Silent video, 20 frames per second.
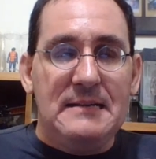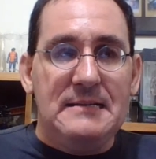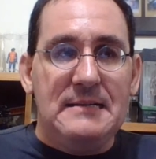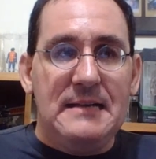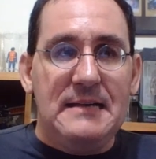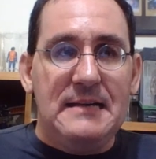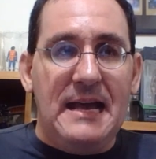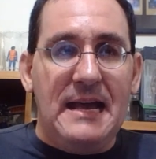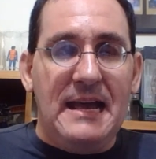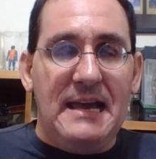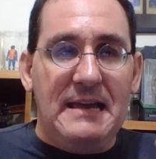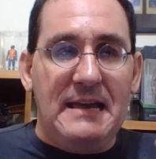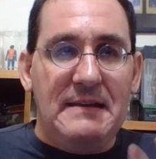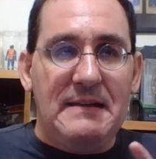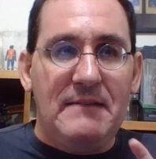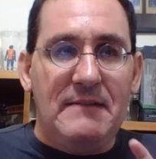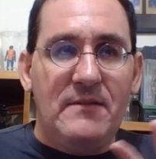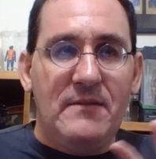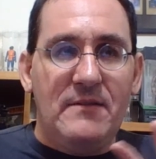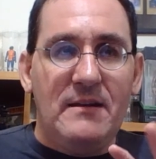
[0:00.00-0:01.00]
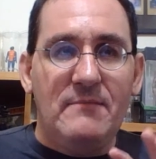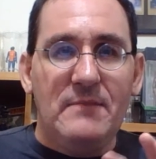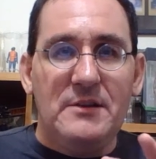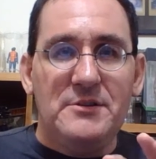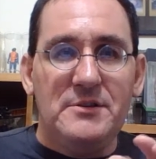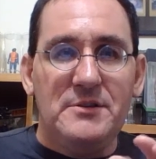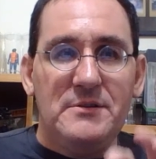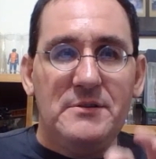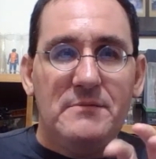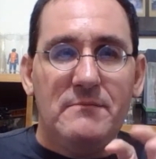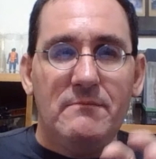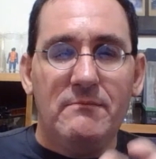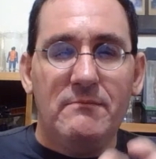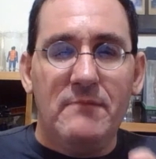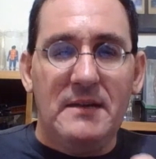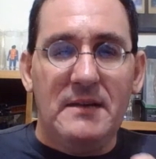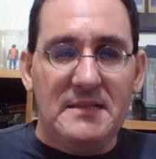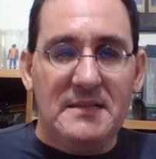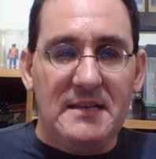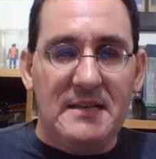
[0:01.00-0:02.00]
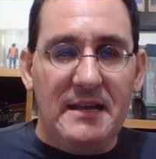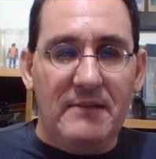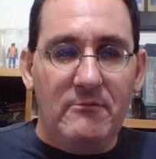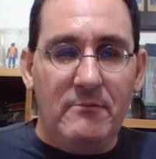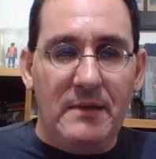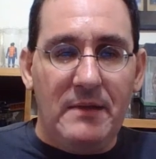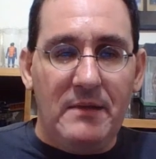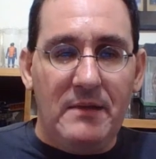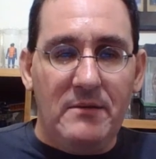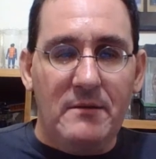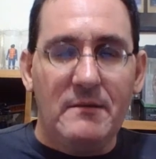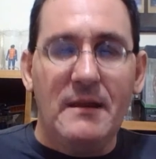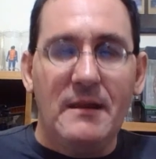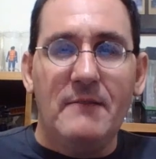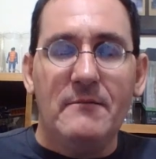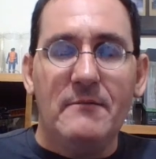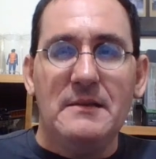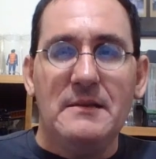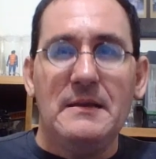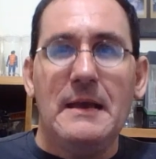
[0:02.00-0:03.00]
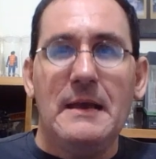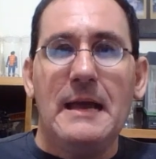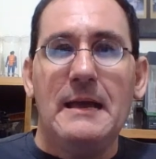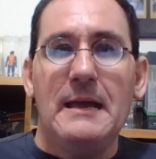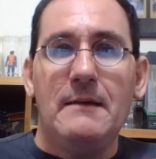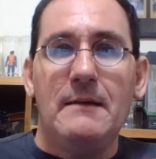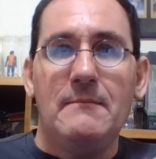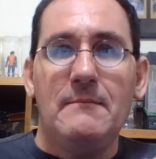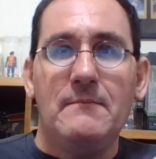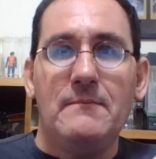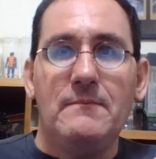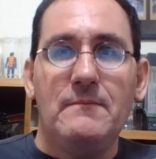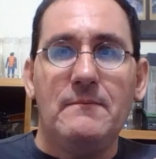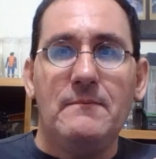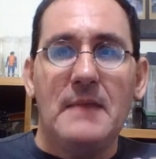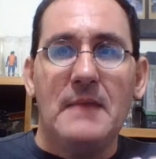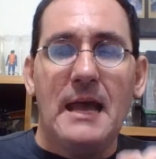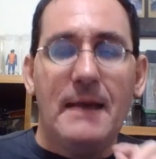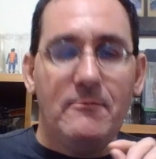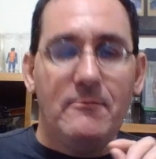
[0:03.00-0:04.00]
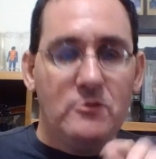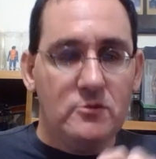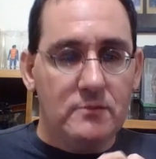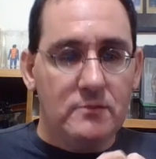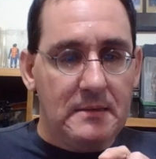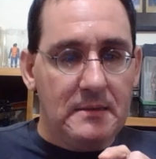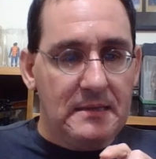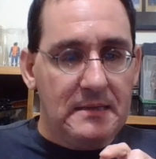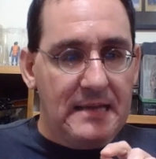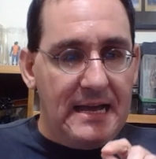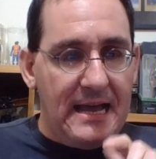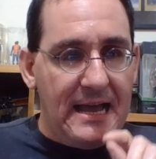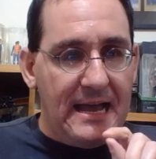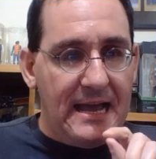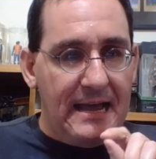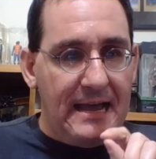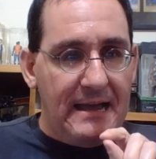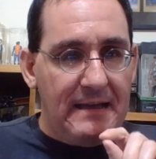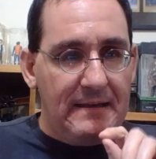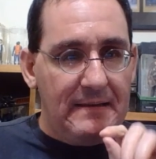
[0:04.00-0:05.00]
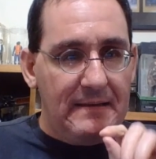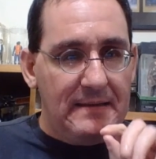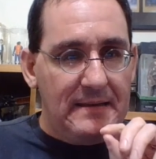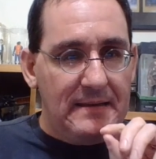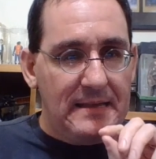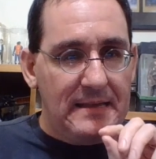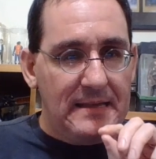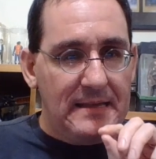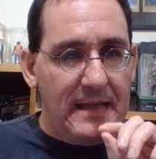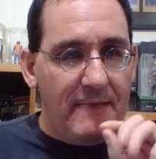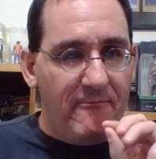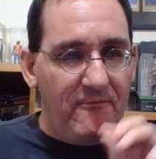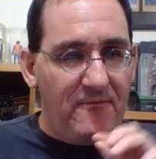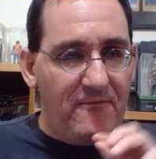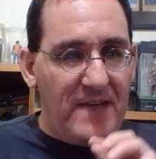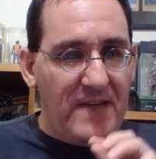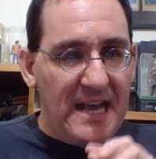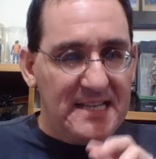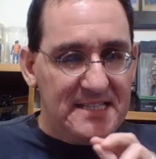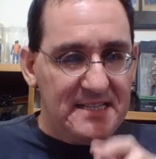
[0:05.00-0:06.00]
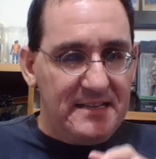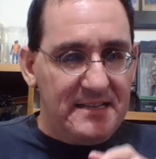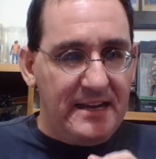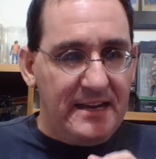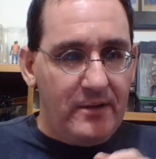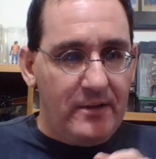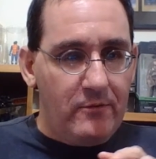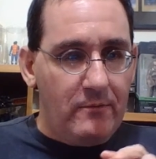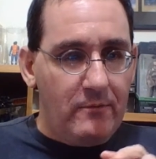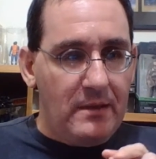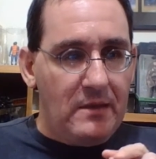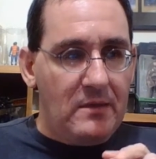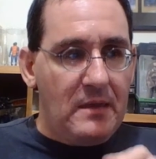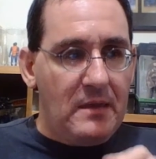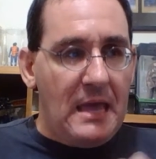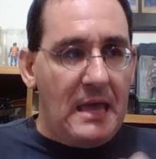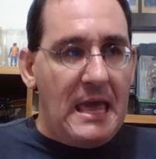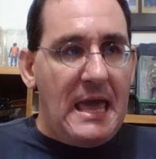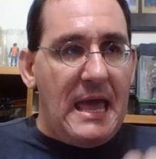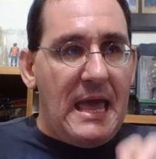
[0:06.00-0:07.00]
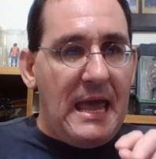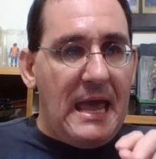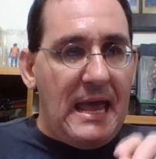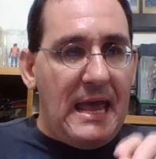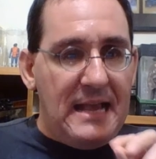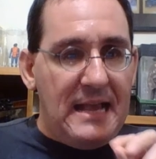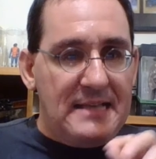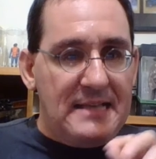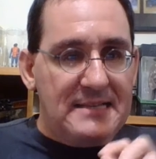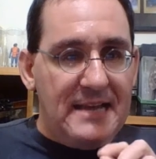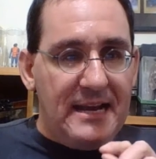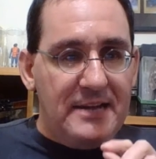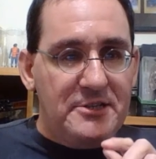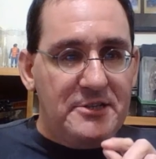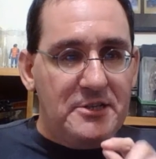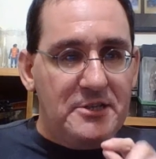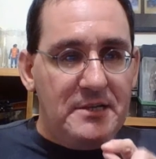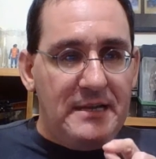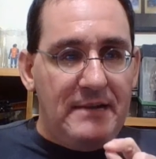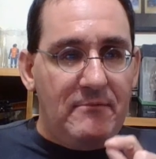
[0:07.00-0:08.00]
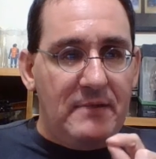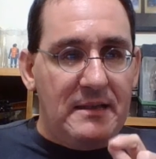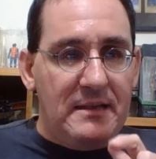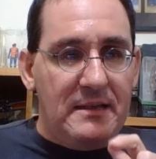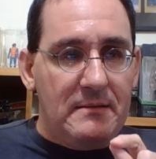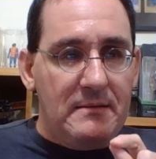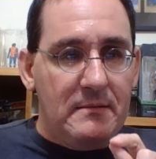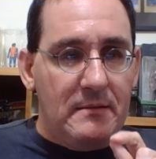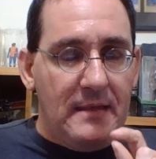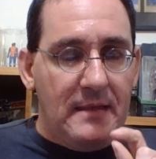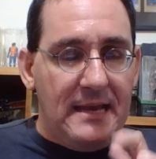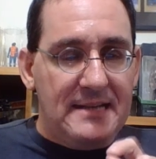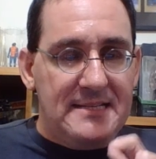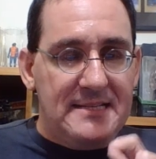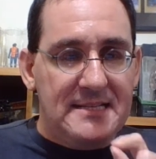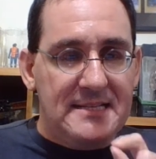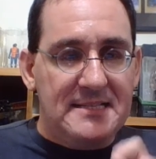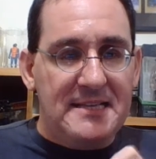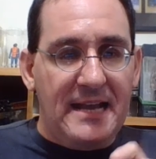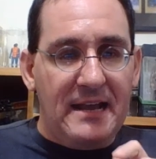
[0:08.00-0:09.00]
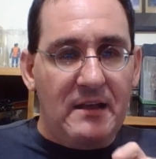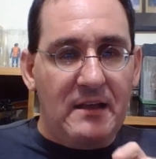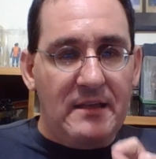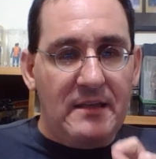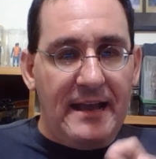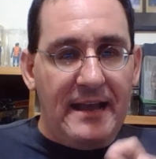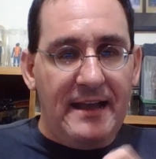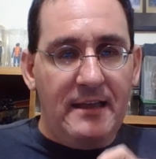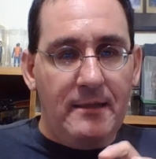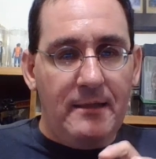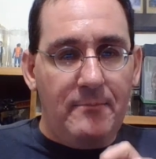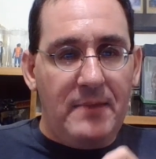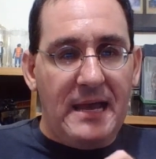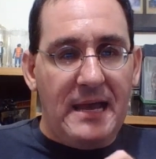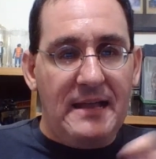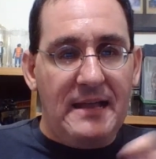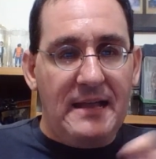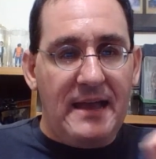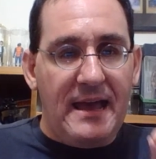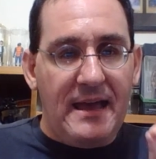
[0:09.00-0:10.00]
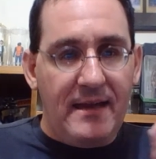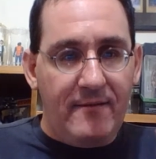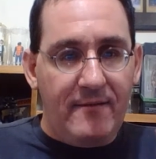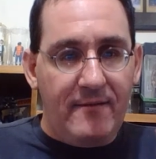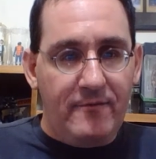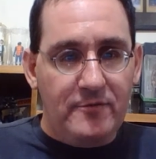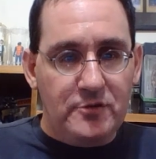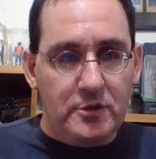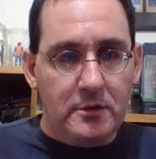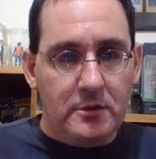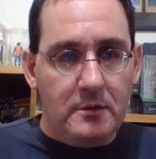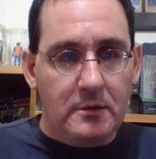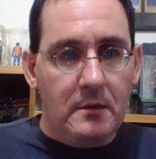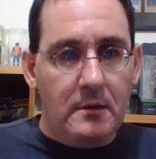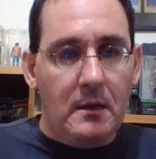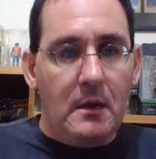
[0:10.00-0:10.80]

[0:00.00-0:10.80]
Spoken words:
resonate with, or not I'm fascinated with. It's actually when Lex is staying on the helipad after